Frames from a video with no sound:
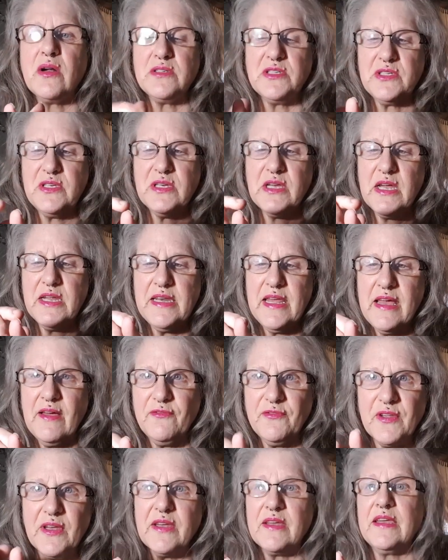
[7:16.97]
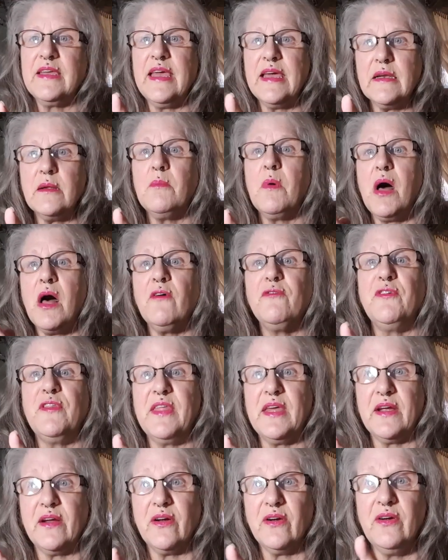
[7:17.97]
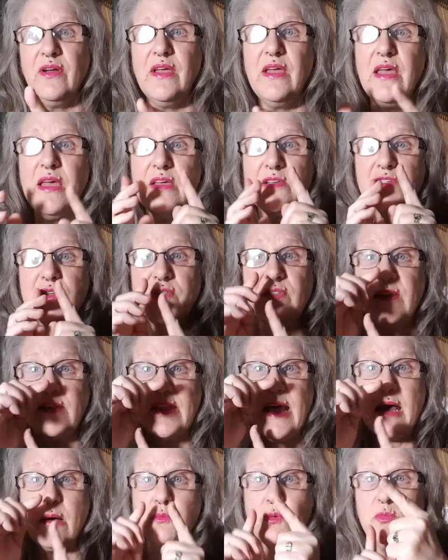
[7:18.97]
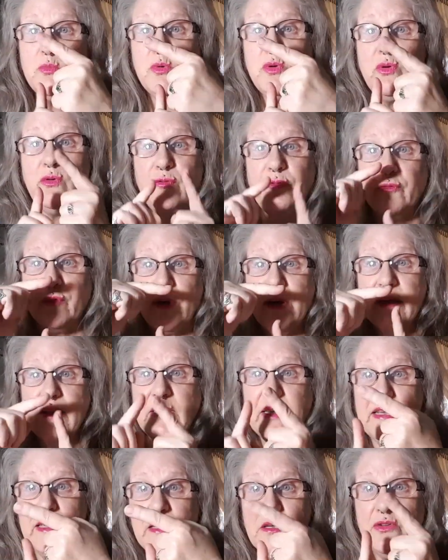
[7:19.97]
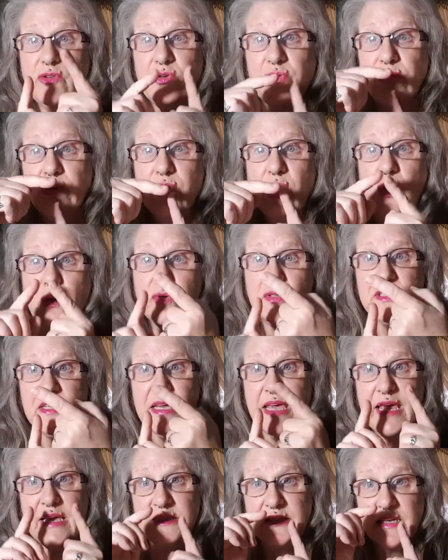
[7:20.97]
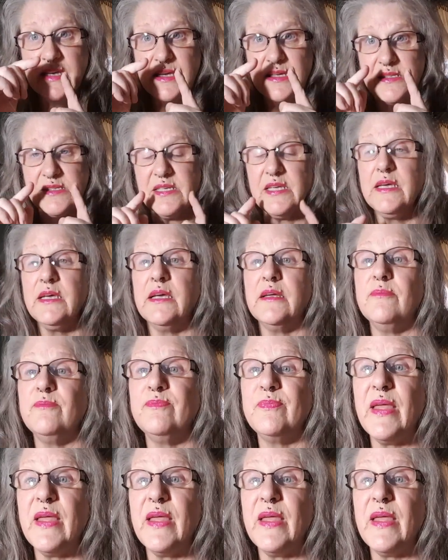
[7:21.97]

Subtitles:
So you kind of have to get them off of there so that that will move freely in your nose in case it gets hit.